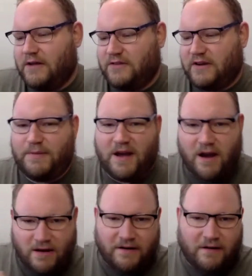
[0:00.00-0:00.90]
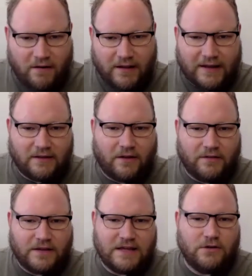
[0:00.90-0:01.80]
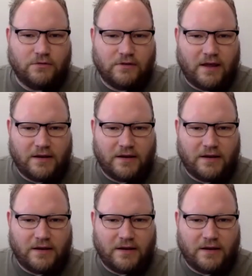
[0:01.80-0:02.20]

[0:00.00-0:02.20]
GDPR and like all the EU